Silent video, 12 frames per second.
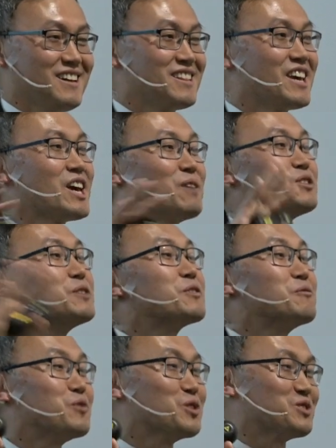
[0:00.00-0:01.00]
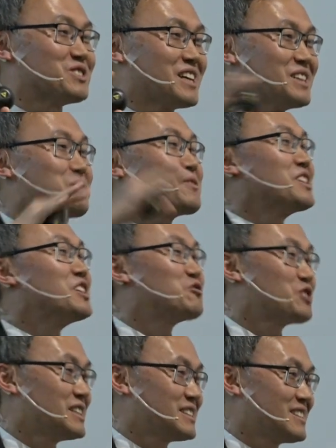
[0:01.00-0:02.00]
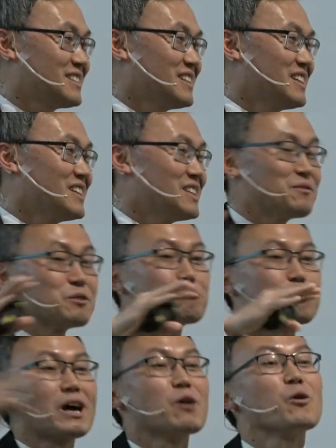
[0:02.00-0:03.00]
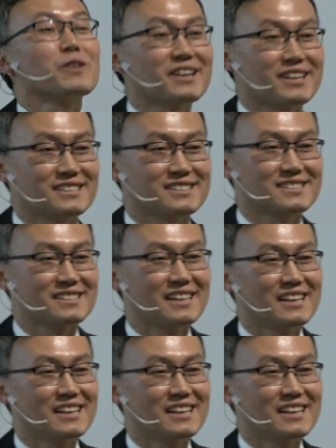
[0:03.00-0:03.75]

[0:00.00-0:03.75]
they have different views and different interests, different priorities.